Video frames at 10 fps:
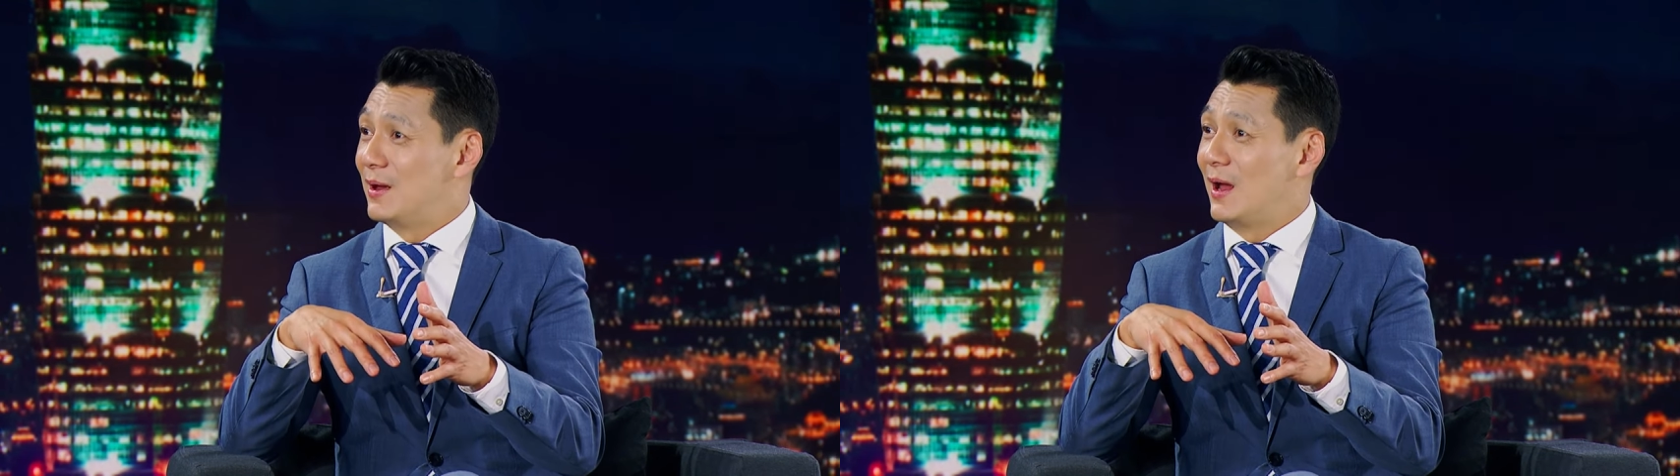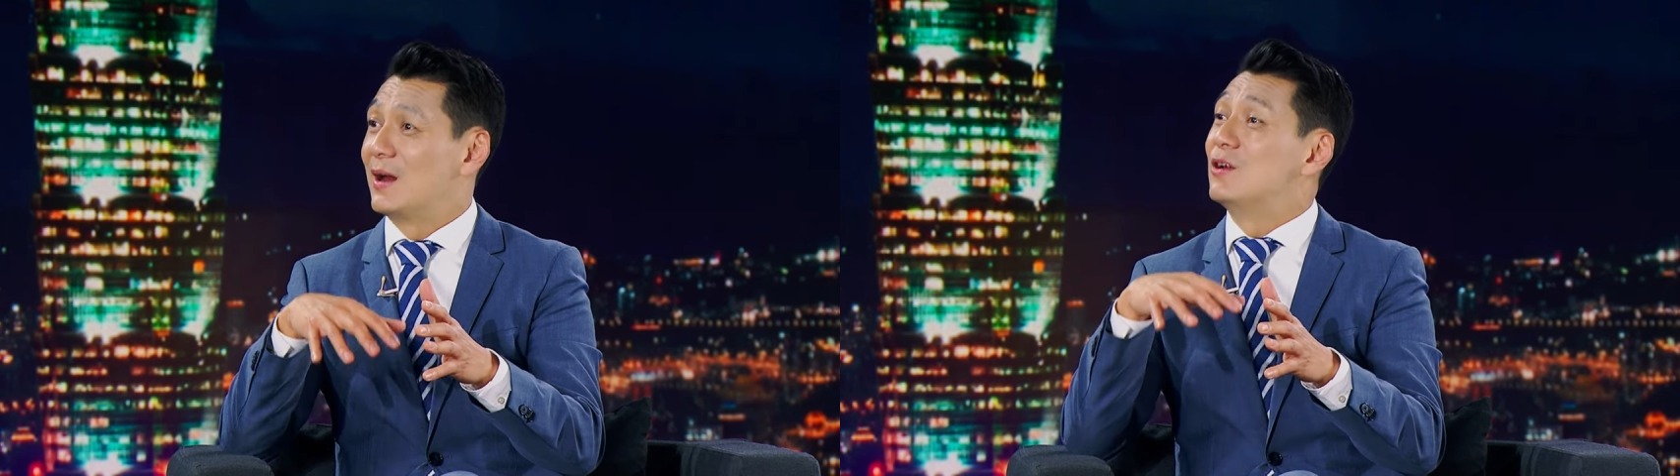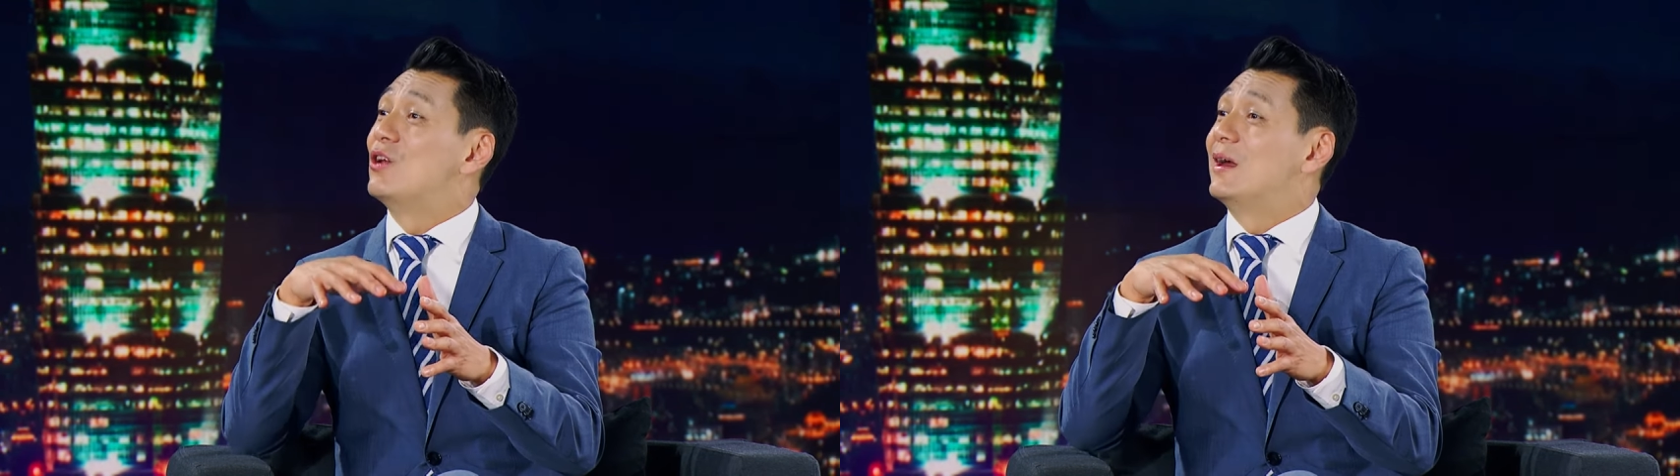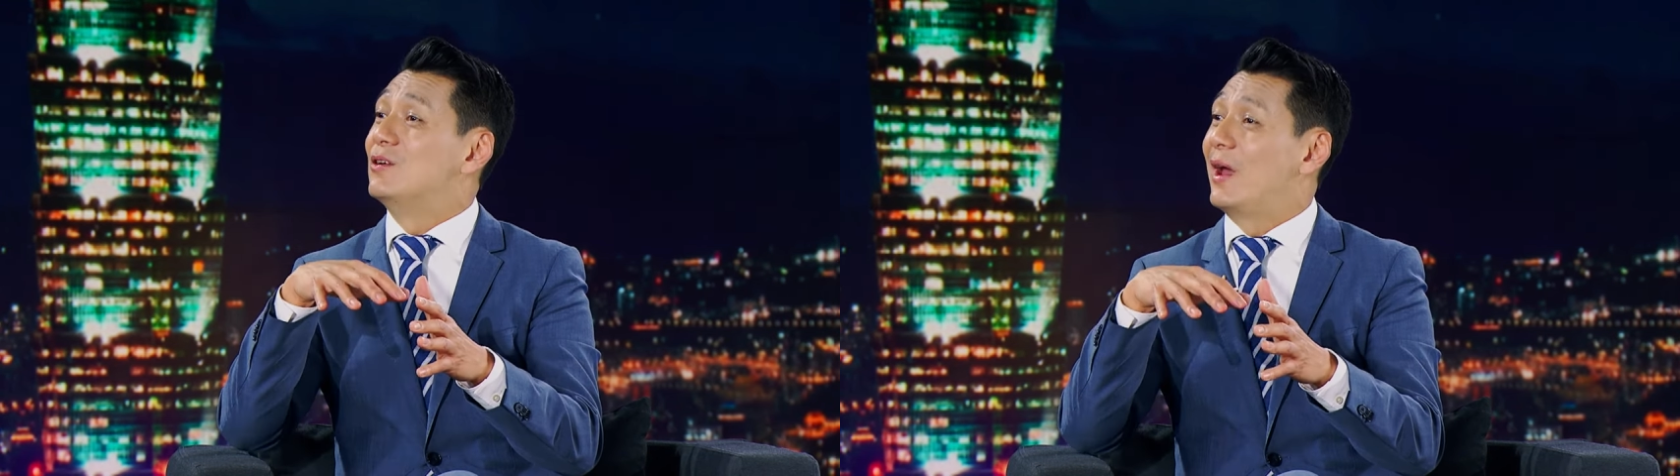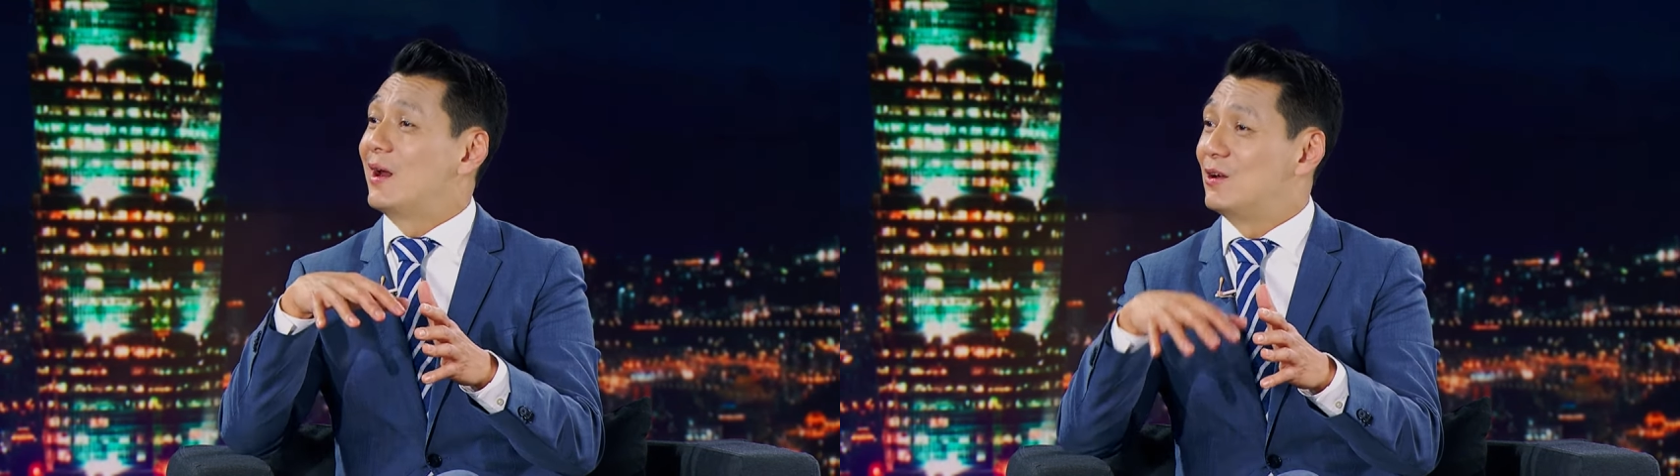
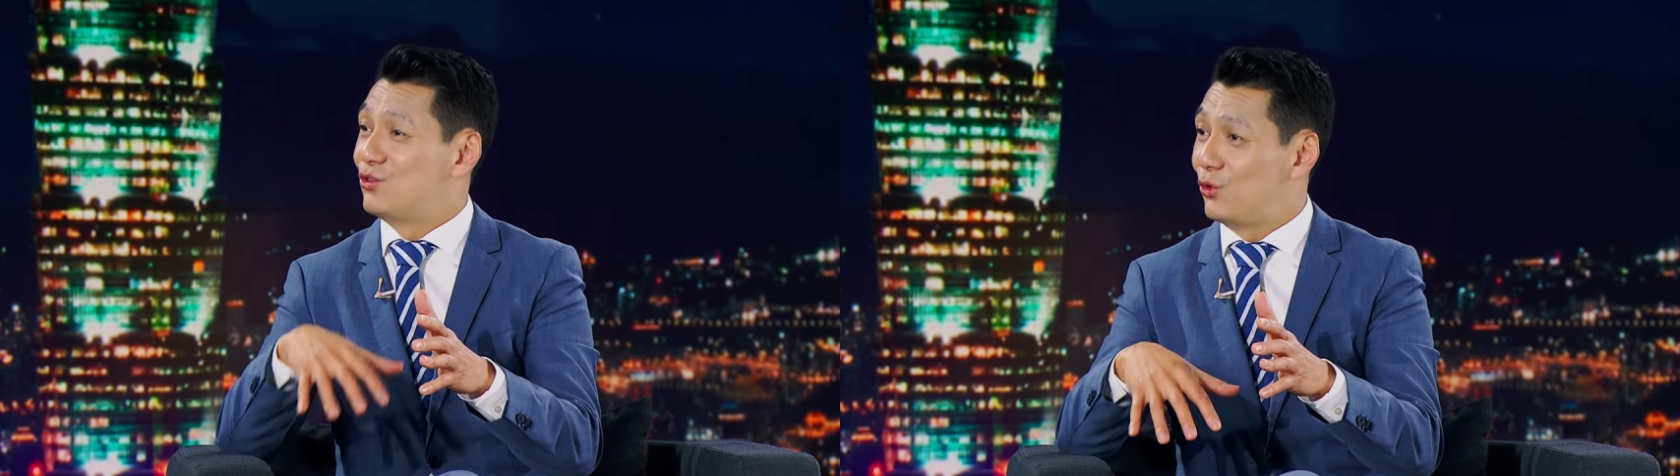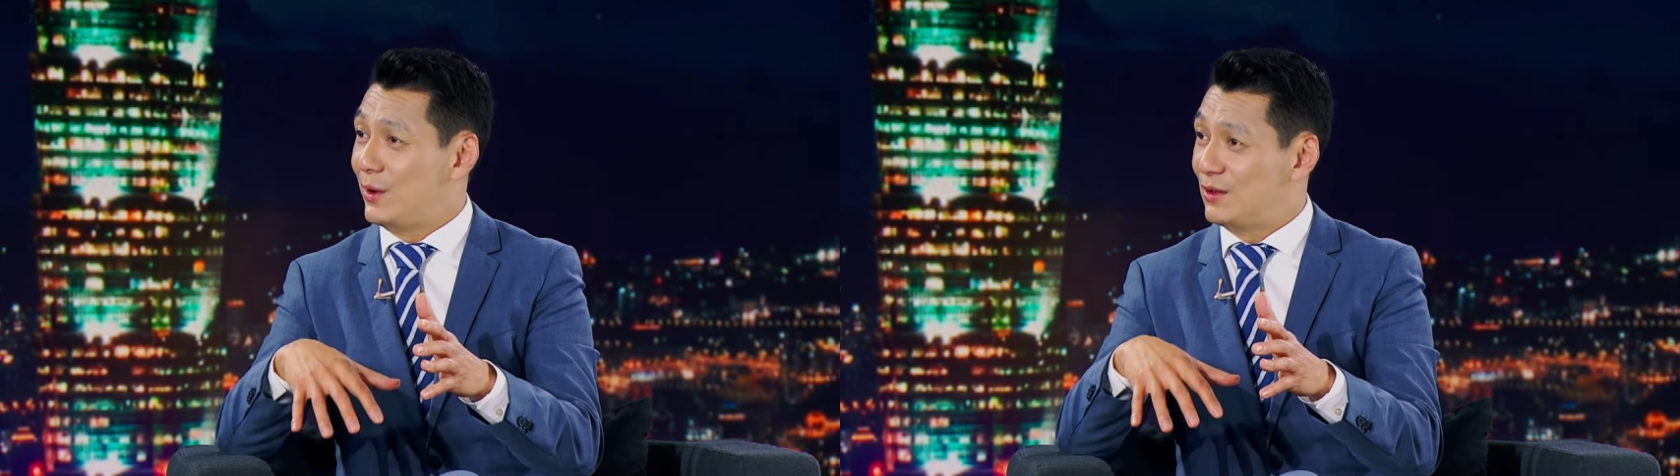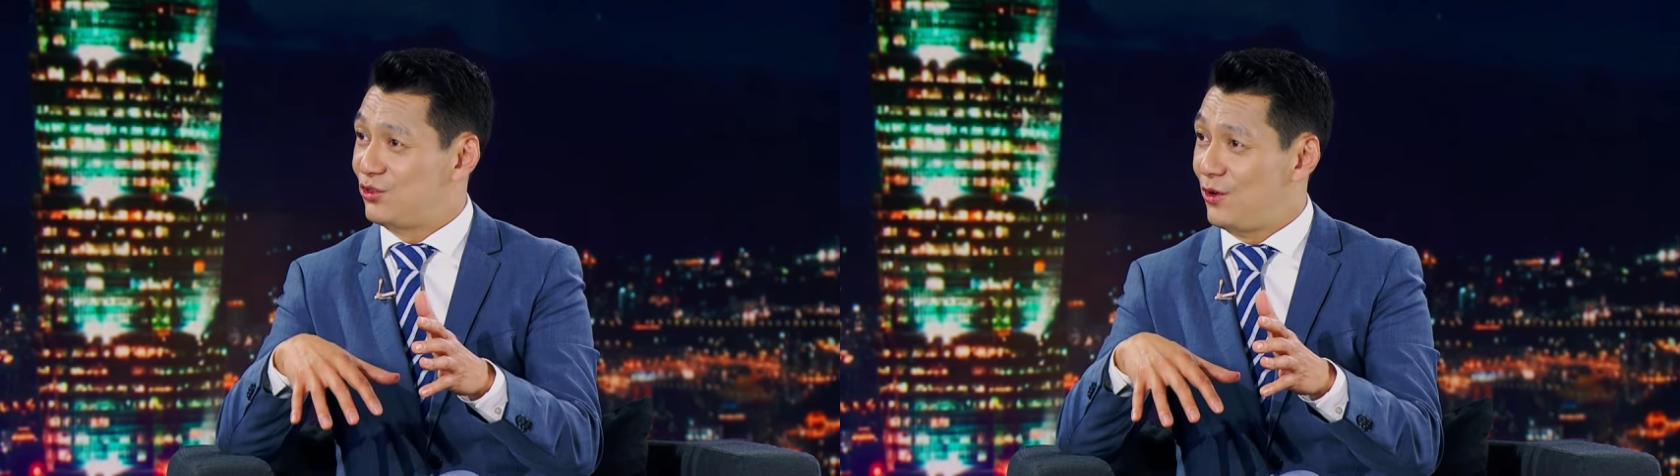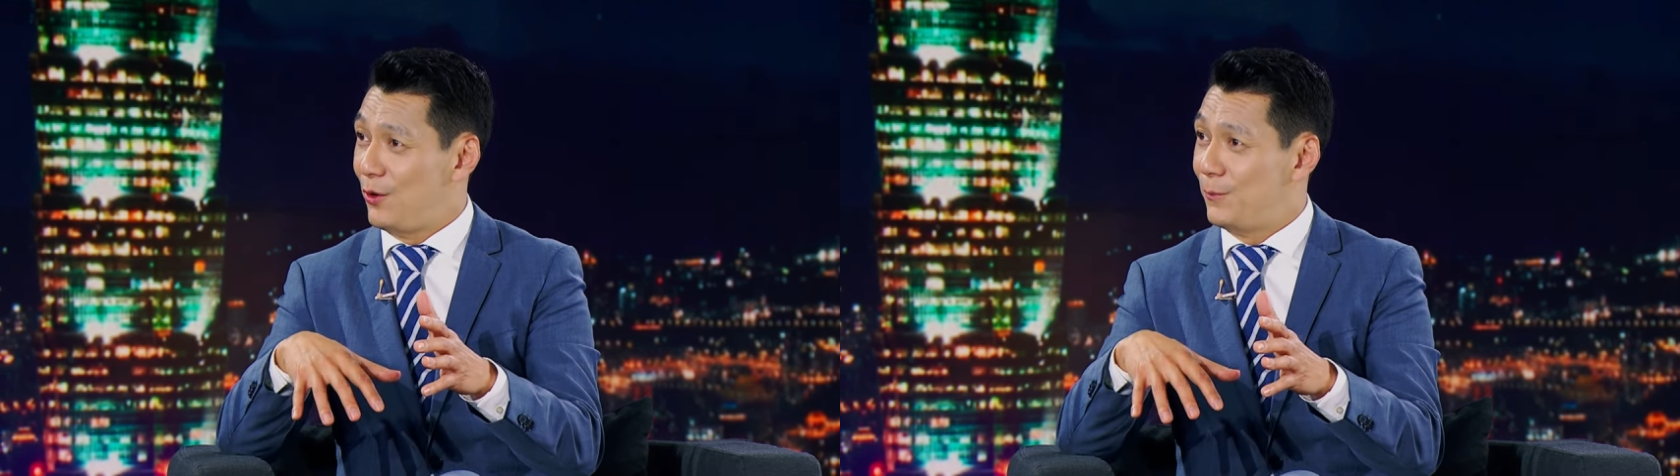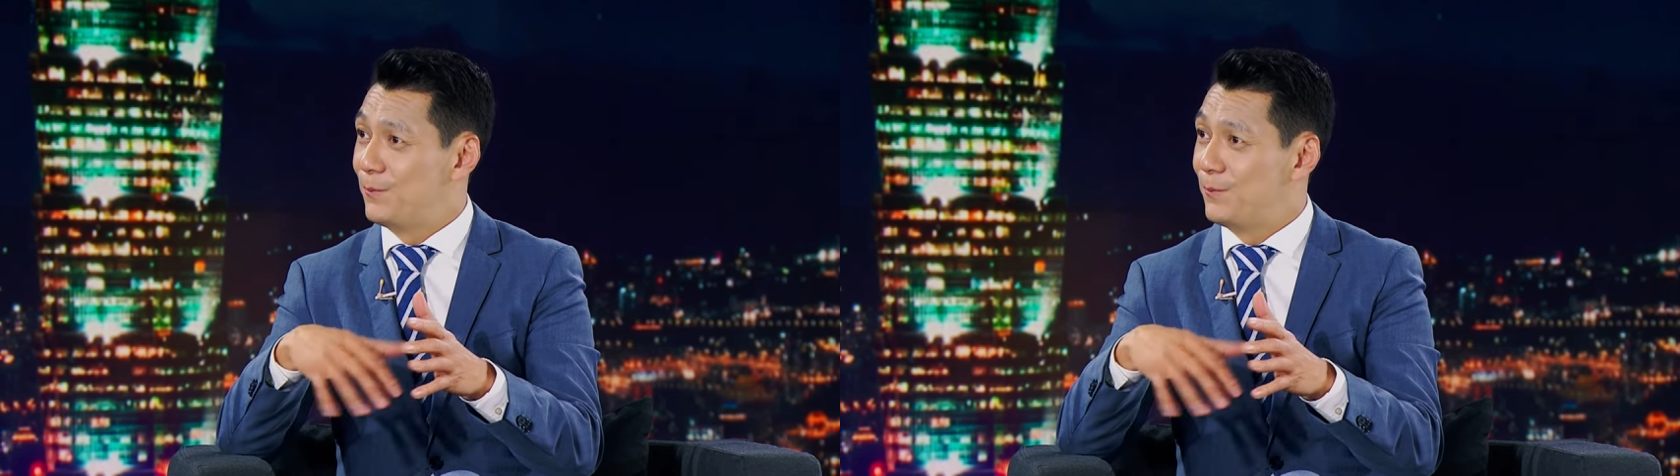and enjoy the show. Drag is